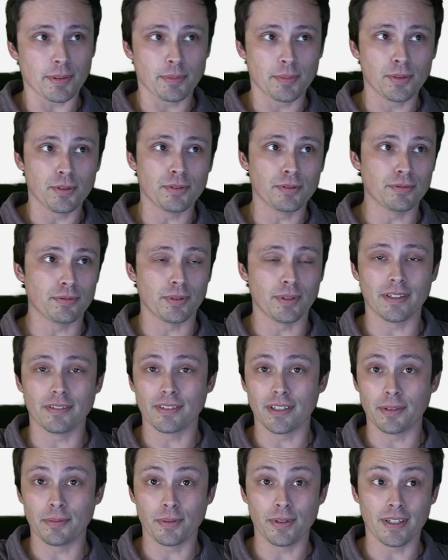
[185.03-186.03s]
to move
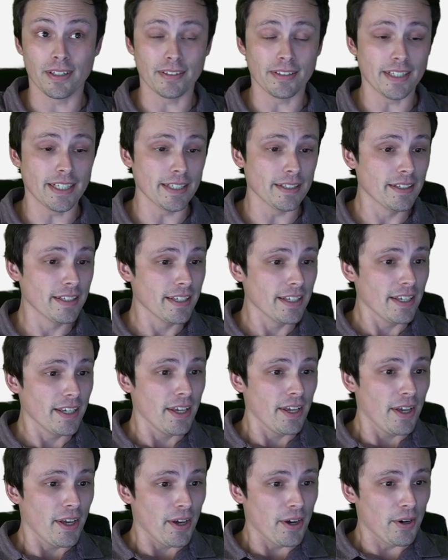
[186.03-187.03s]
wherever I want, right?
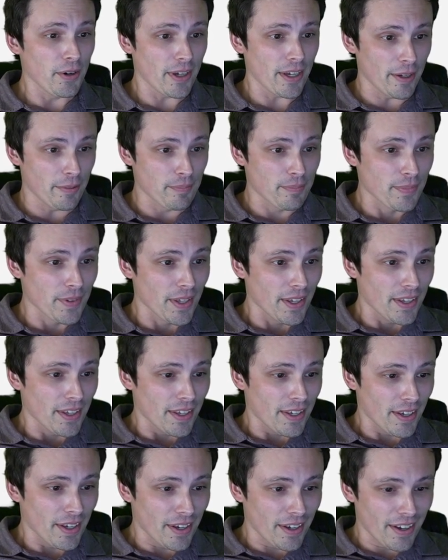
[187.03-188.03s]
Okay,
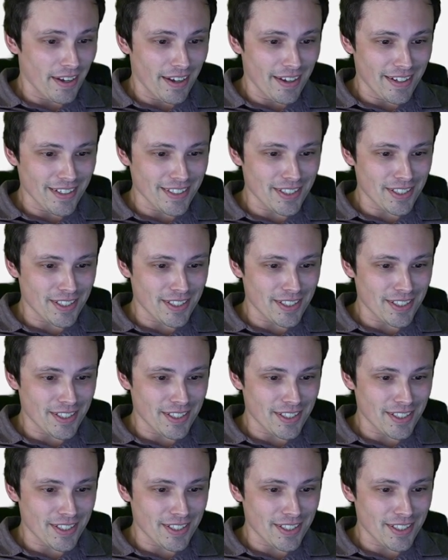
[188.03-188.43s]
uh,